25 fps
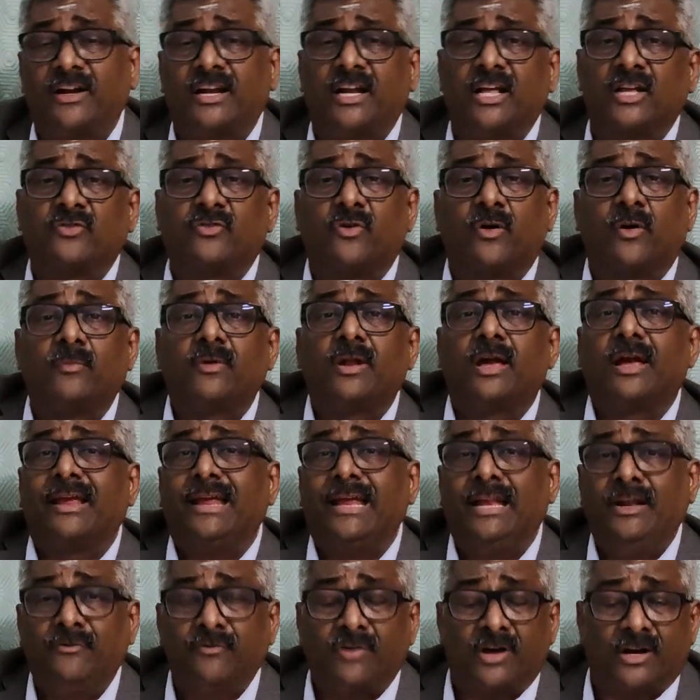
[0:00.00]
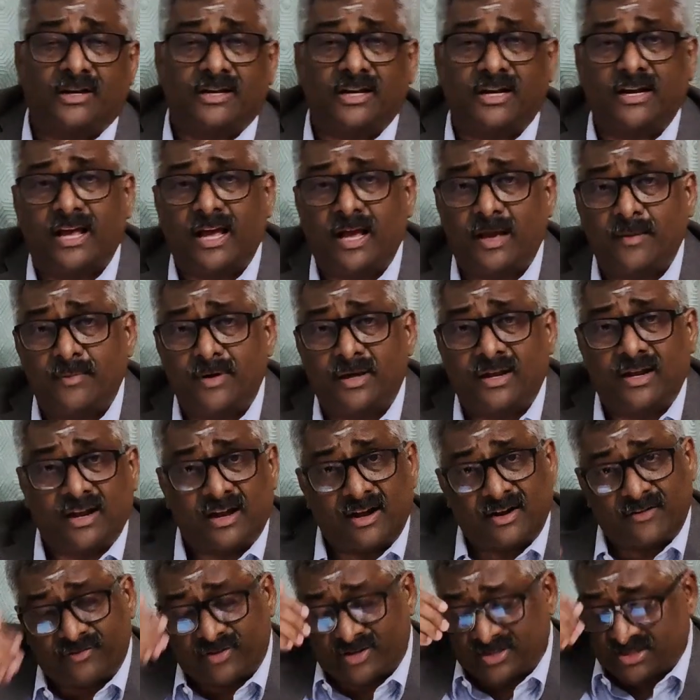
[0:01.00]
it has formed an inverted hammer
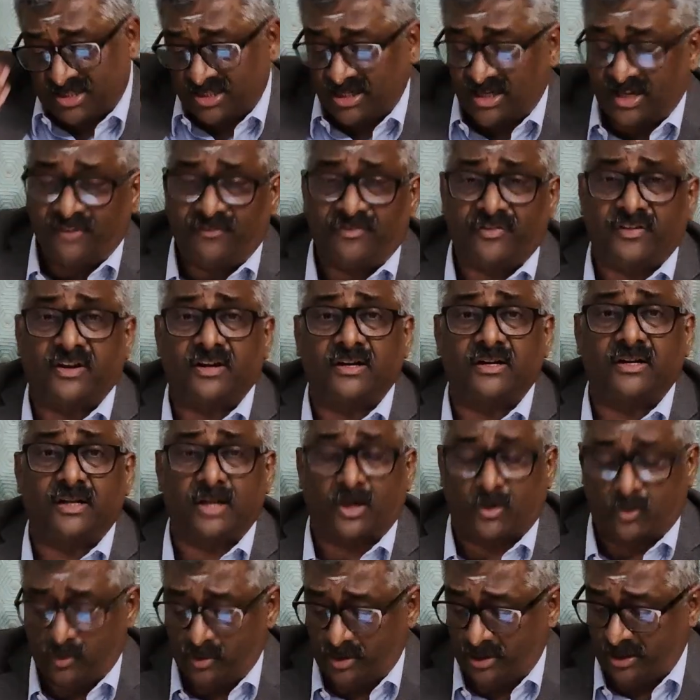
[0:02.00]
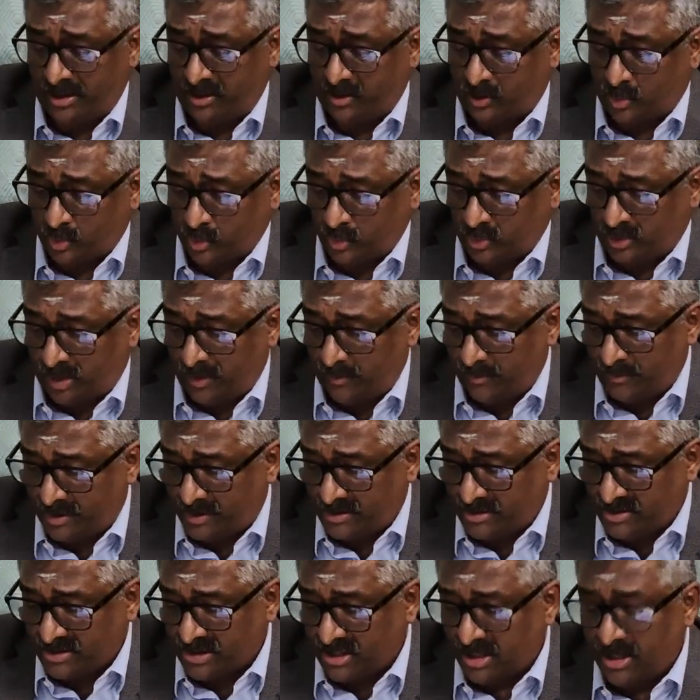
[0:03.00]
after significant down in 2
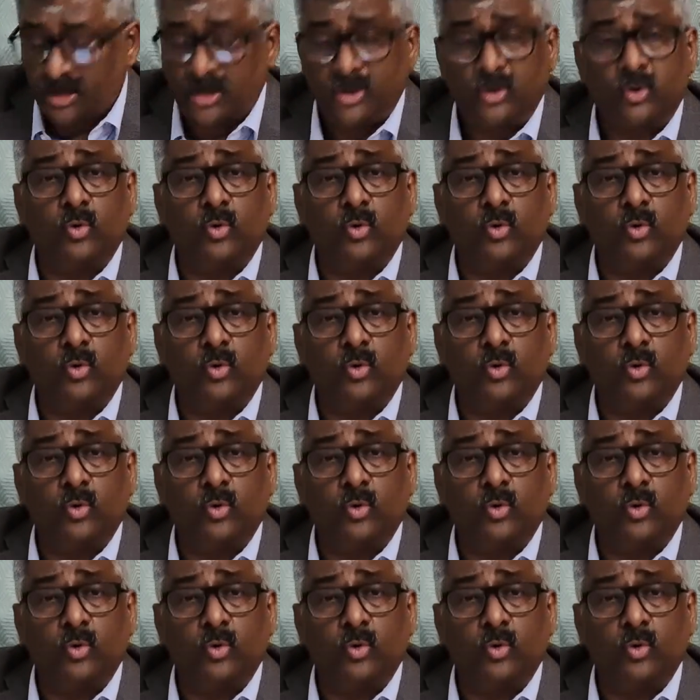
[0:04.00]
months,